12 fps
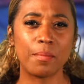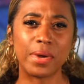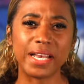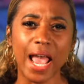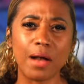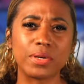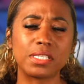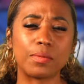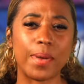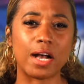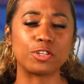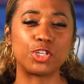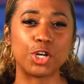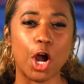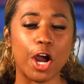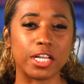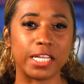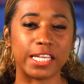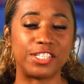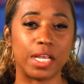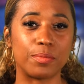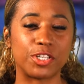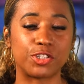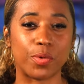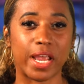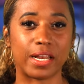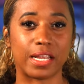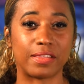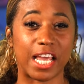but now it's about Charli demonstrating